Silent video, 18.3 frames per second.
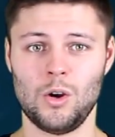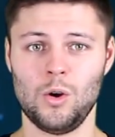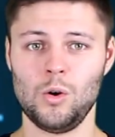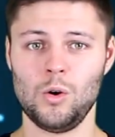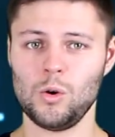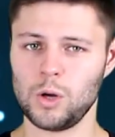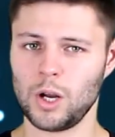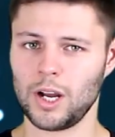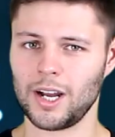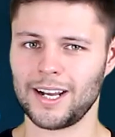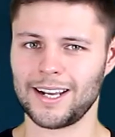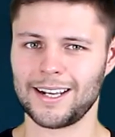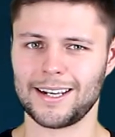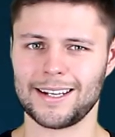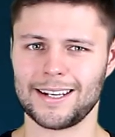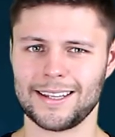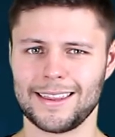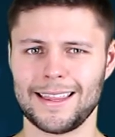Whew,
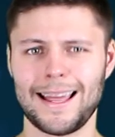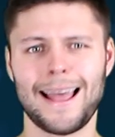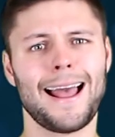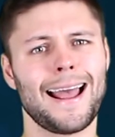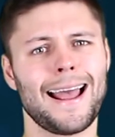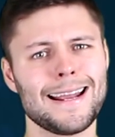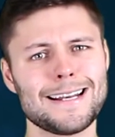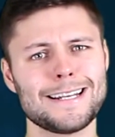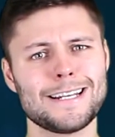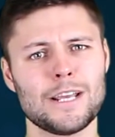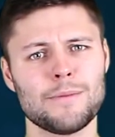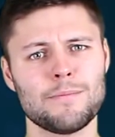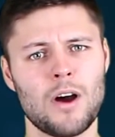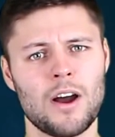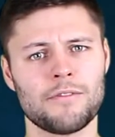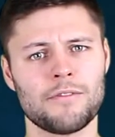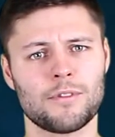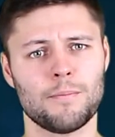that
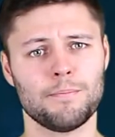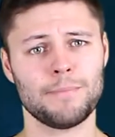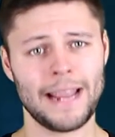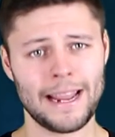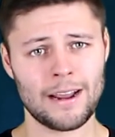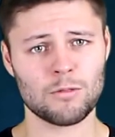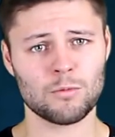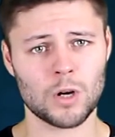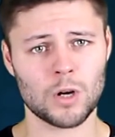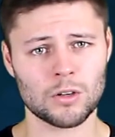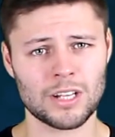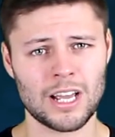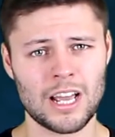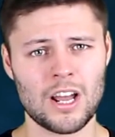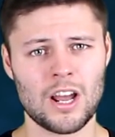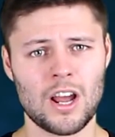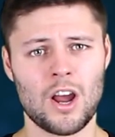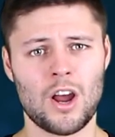HDMI from Poundworld
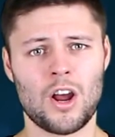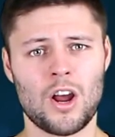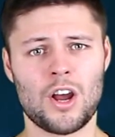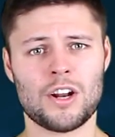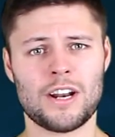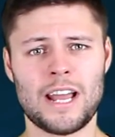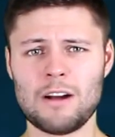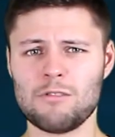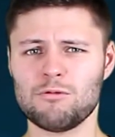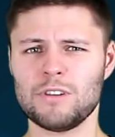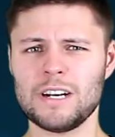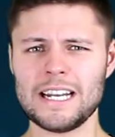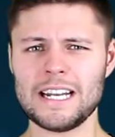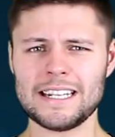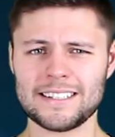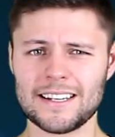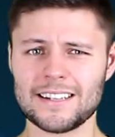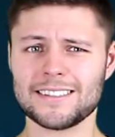now
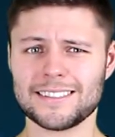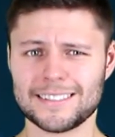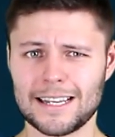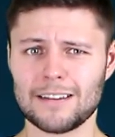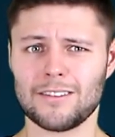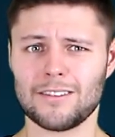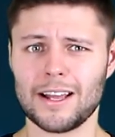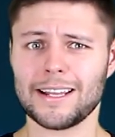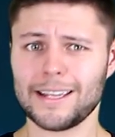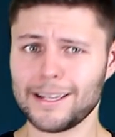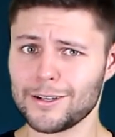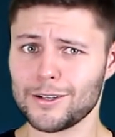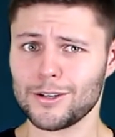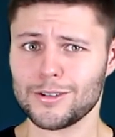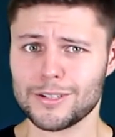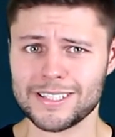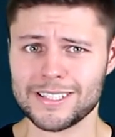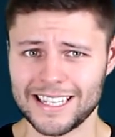really does sound like a
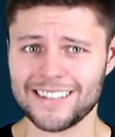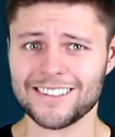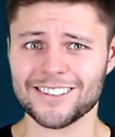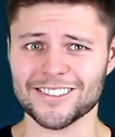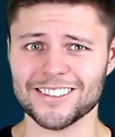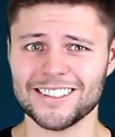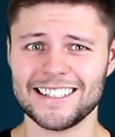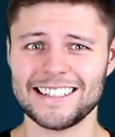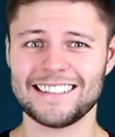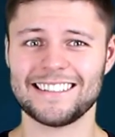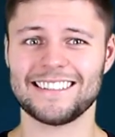good deal.